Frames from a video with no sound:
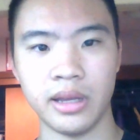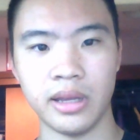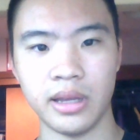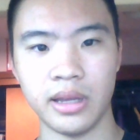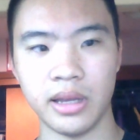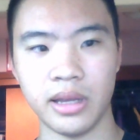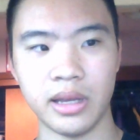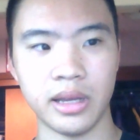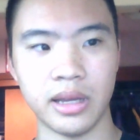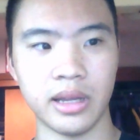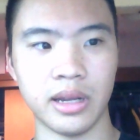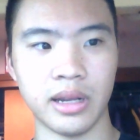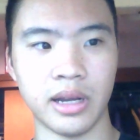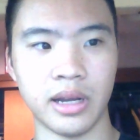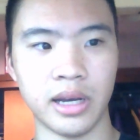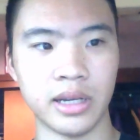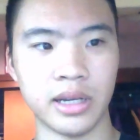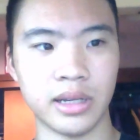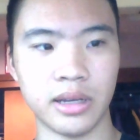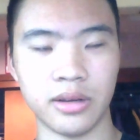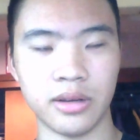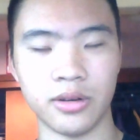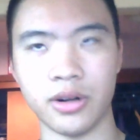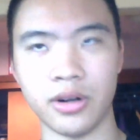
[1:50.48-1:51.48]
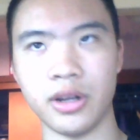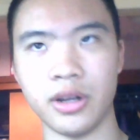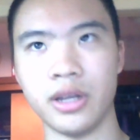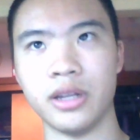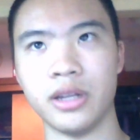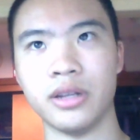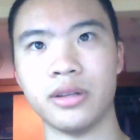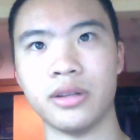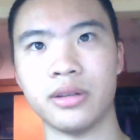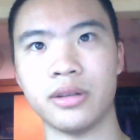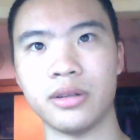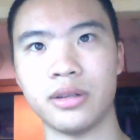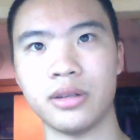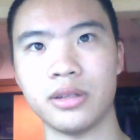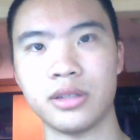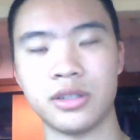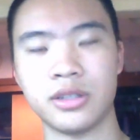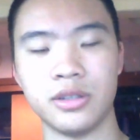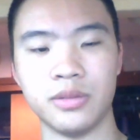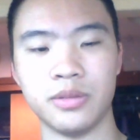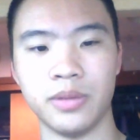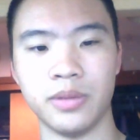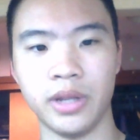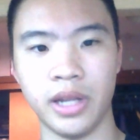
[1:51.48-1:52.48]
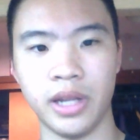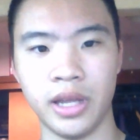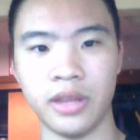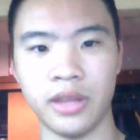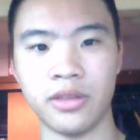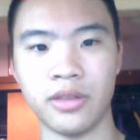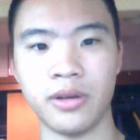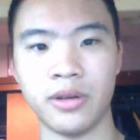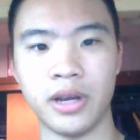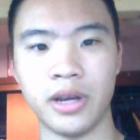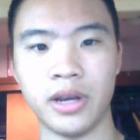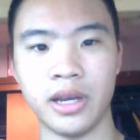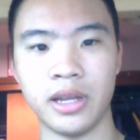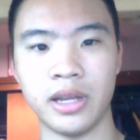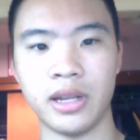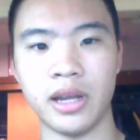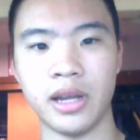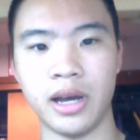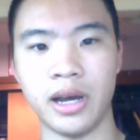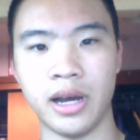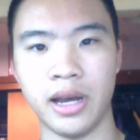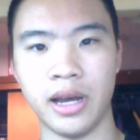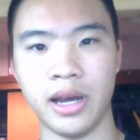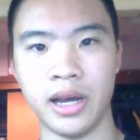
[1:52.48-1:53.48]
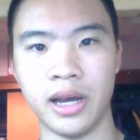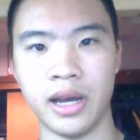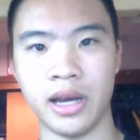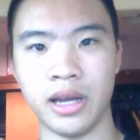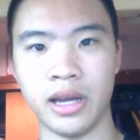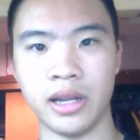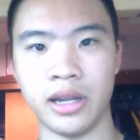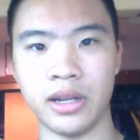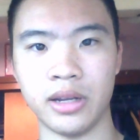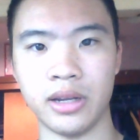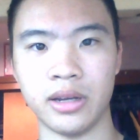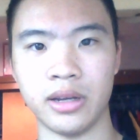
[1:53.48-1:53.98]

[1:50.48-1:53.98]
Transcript: 8th grade, I had